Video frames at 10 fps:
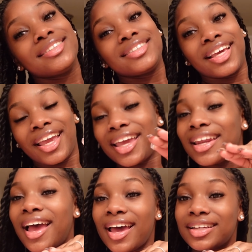ten
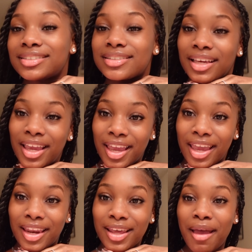out of
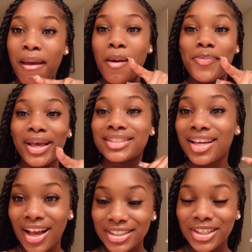ten. Best
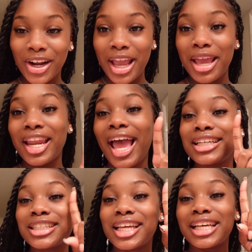concert. And
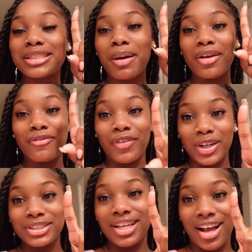actually, it's my
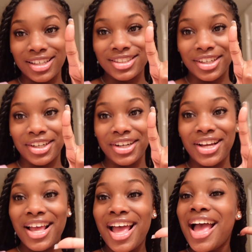first concert.
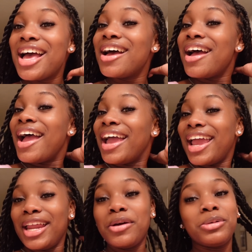
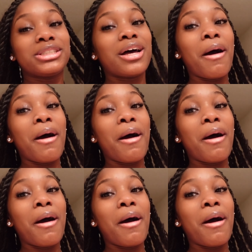And it was